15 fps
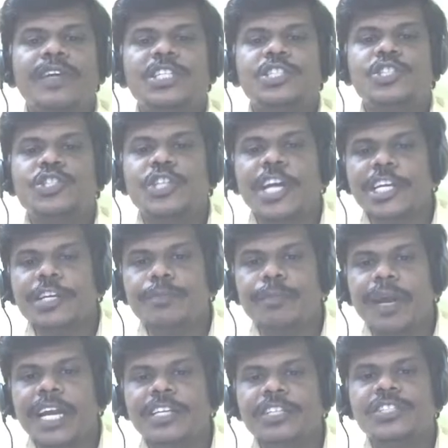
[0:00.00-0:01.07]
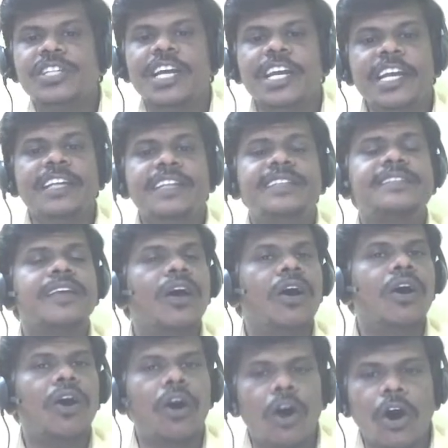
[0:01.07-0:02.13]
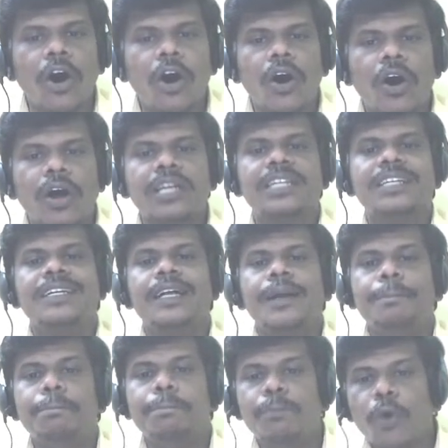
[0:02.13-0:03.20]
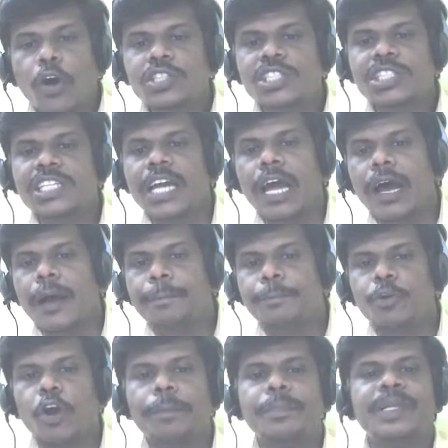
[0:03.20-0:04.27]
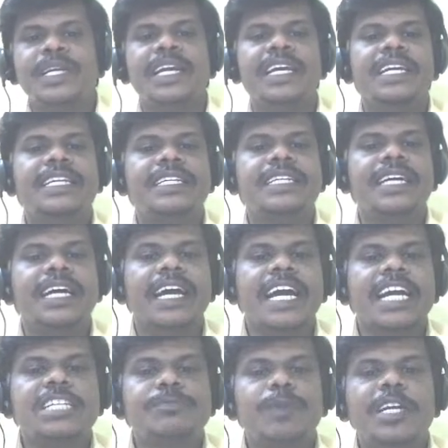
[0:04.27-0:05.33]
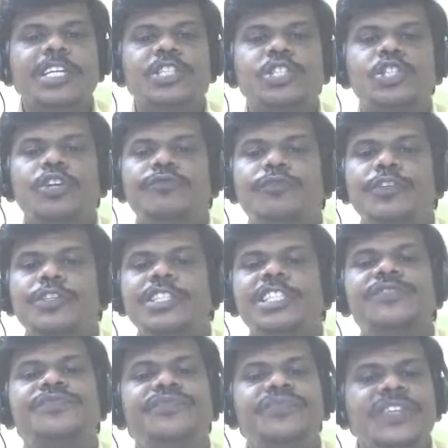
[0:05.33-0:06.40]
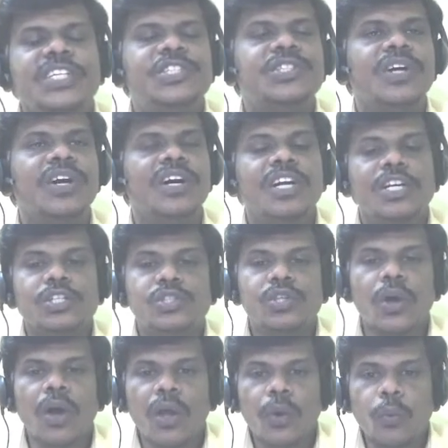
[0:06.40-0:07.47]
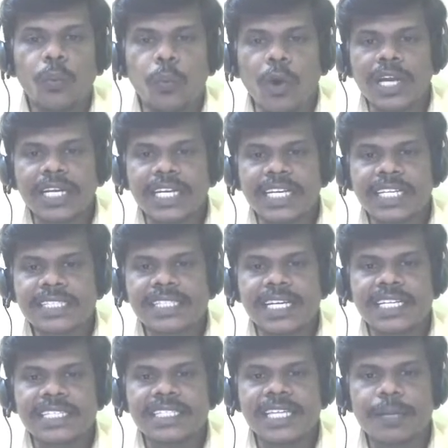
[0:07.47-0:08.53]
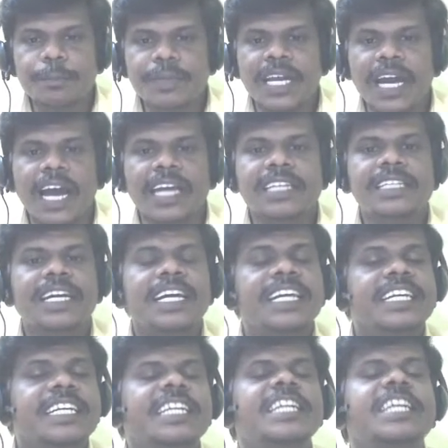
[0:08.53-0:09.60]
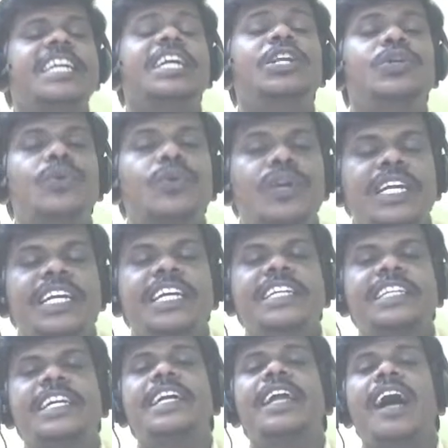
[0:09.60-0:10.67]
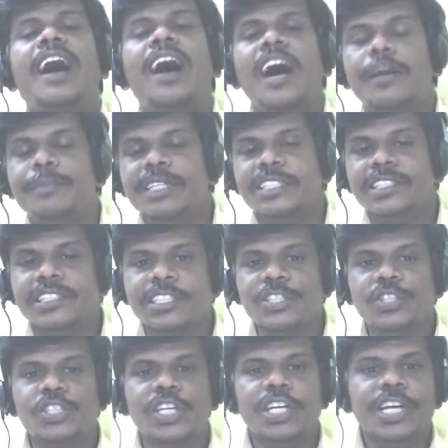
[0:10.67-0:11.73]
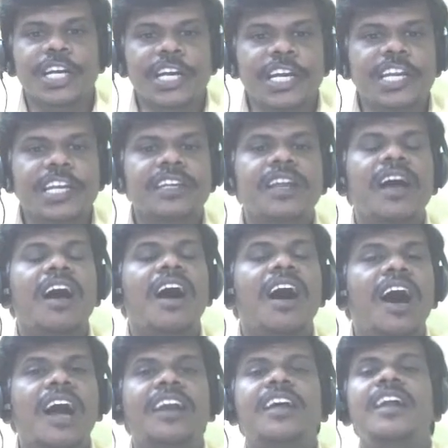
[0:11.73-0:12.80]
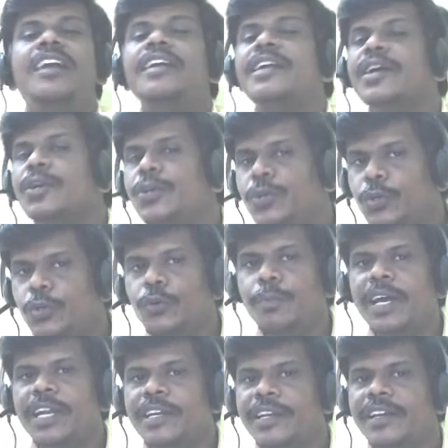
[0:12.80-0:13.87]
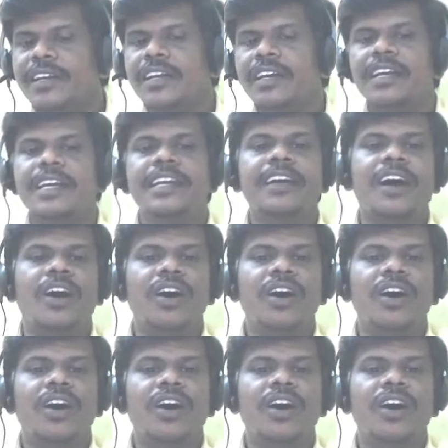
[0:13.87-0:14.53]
statements is or most appropriate explanation for this feature? So what is the reason behind enucleated RBCs in adult human? Here